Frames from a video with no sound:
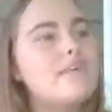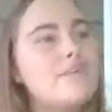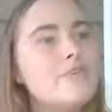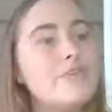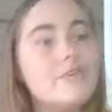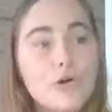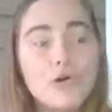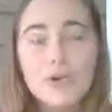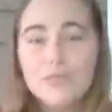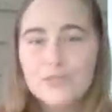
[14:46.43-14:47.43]
So this
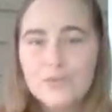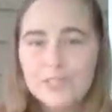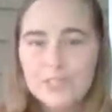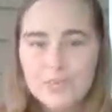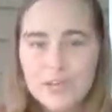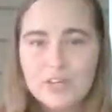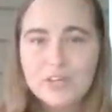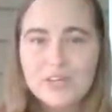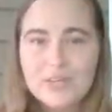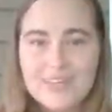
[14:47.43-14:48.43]
program is really
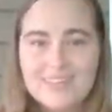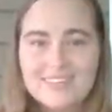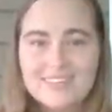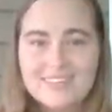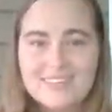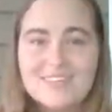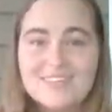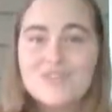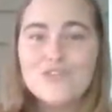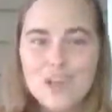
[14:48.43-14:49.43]
special because it's
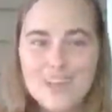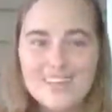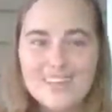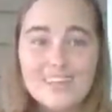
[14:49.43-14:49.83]
a training.